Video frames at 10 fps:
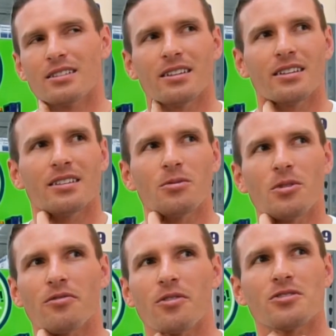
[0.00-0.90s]
And
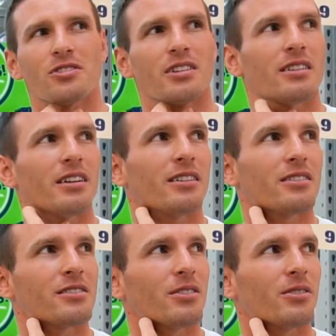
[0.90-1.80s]
we're fortunate there.
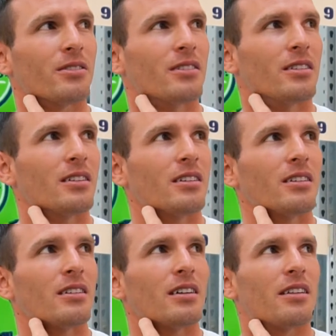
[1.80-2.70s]
So
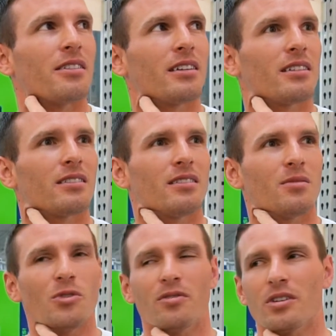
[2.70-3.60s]
I think
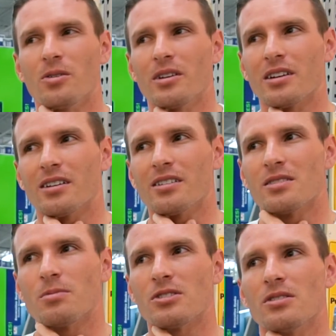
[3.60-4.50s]
to move it quicker,
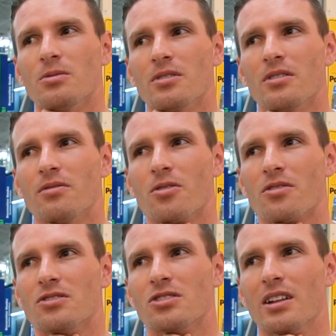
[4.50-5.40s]
especially with the
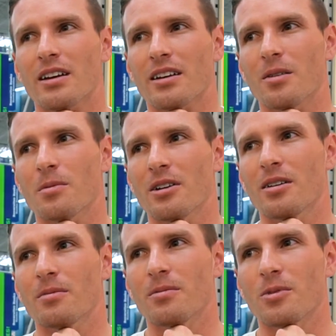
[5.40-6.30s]
4th of July coming
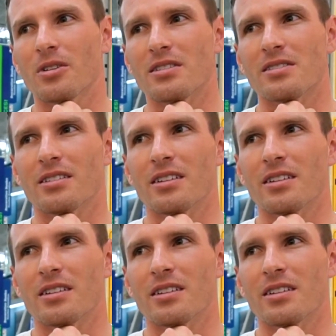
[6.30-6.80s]
up, we're listing